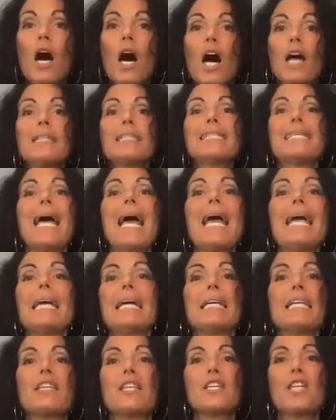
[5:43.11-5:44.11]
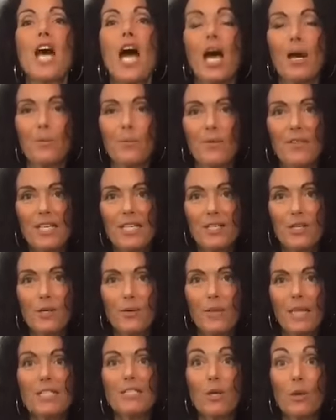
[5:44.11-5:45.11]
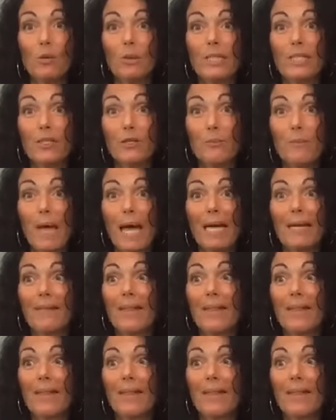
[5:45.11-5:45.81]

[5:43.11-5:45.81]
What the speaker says: untangling the knot within you that's holding you back.